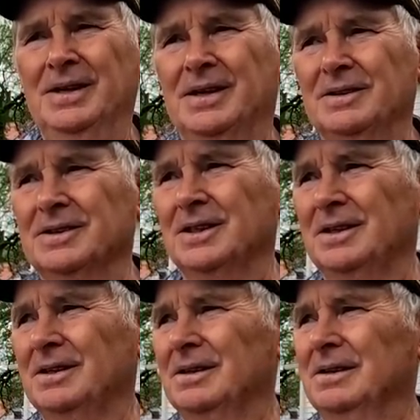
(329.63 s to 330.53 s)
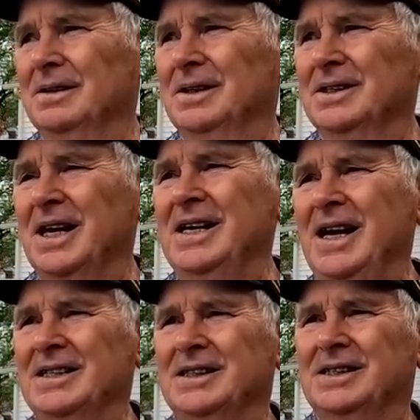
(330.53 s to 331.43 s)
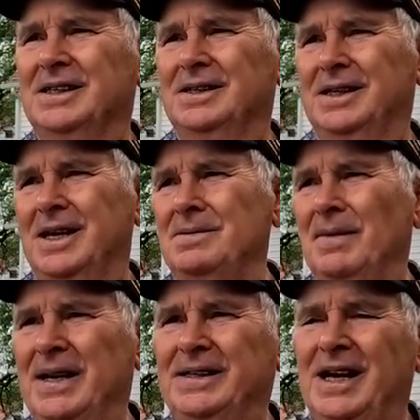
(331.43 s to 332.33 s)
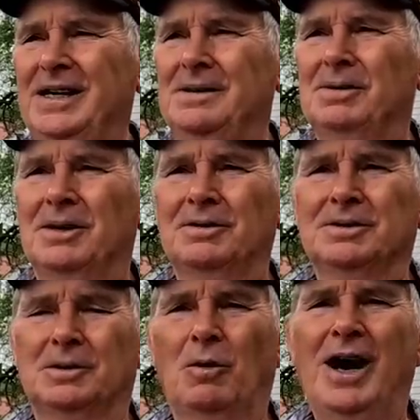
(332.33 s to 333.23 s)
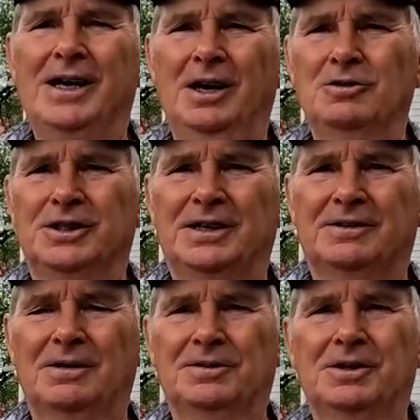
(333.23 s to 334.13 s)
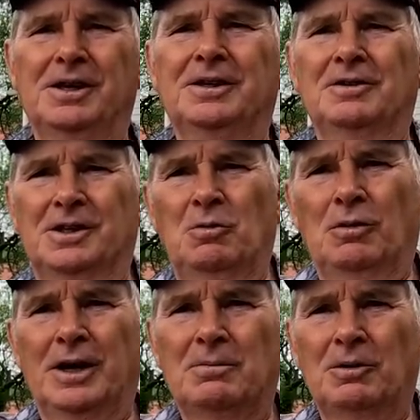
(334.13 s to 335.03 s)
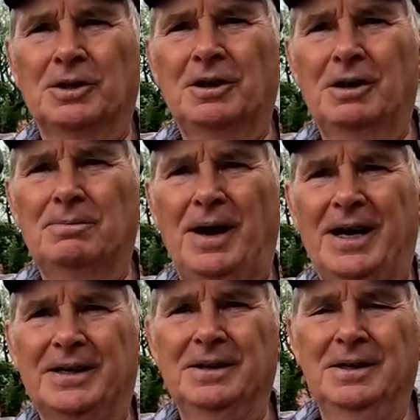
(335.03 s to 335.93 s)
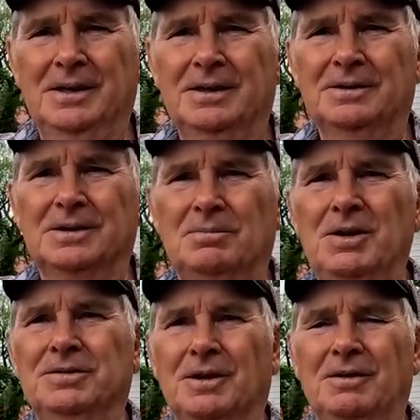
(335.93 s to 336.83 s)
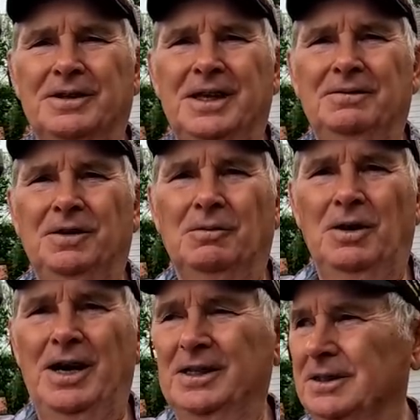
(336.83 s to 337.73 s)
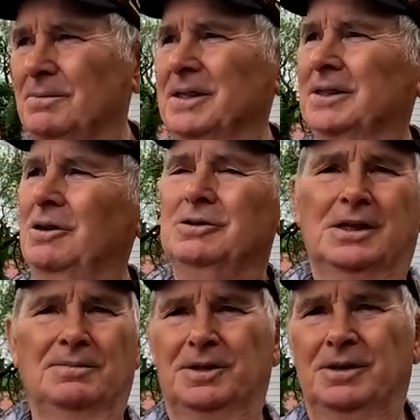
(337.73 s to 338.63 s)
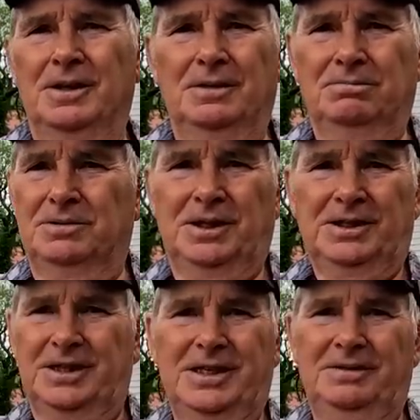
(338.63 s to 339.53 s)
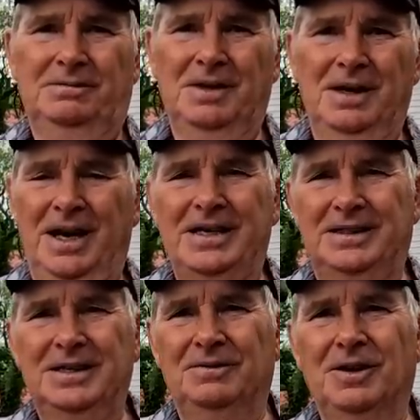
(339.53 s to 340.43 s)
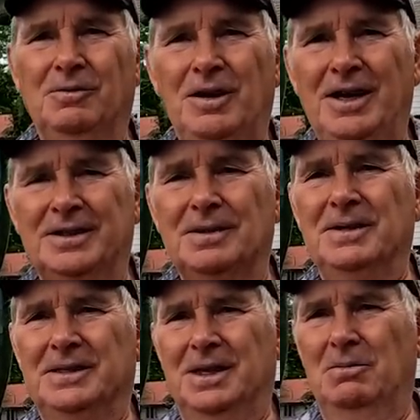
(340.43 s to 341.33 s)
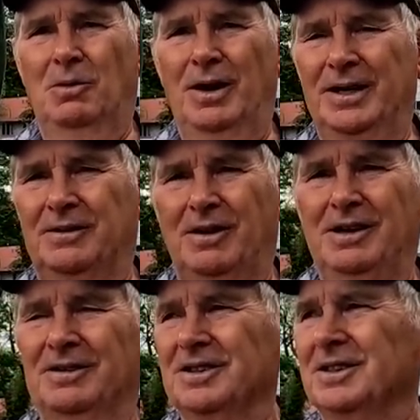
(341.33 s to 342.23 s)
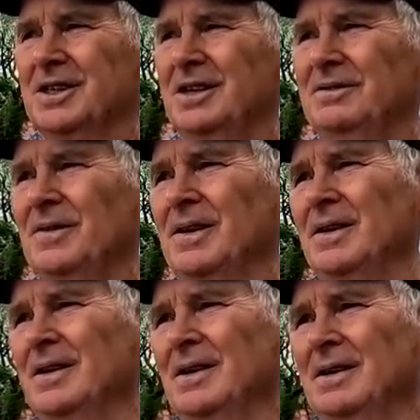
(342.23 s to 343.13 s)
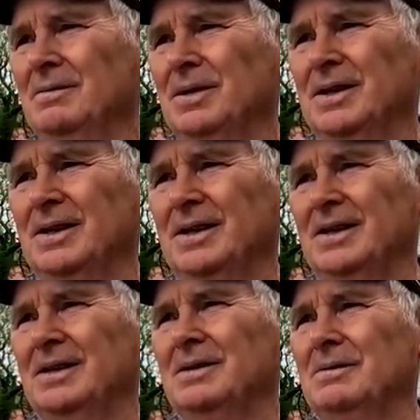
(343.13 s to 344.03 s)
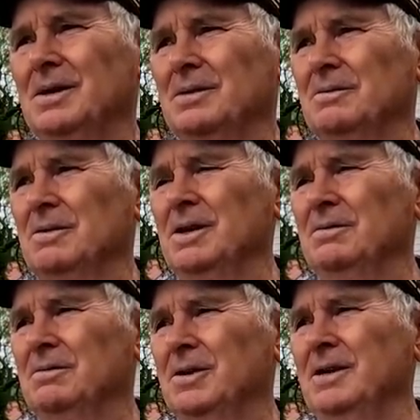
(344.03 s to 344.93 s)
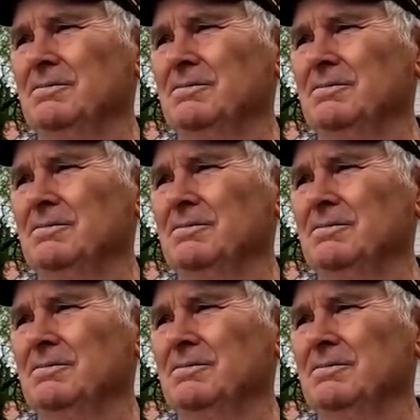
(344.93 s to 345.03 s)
because the state has to keep maintaining it, because the wide loads have to come through here, because they won't let them on the turnpike, because the booths are only 10 foot wide, and some of these loads come through here 16, sure, 18 foot wide, some of these double wide trailers and stuff. But we